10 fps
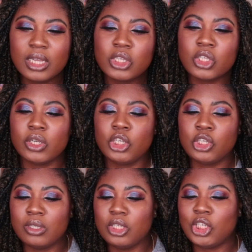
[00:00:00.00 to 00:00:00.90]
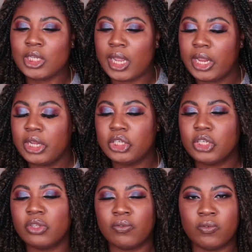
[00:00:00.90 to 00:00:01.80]
so it shouldn't change
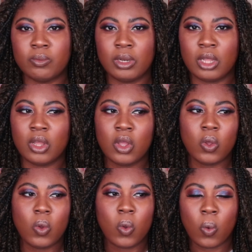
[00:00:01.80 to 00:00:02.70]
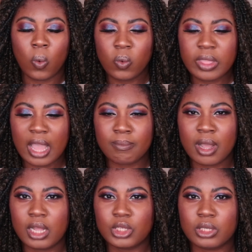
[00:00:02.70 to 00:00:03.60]
the formula all that
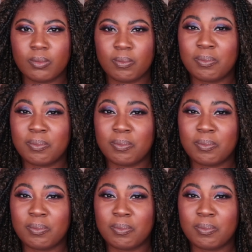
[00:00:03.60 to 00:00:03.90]
much,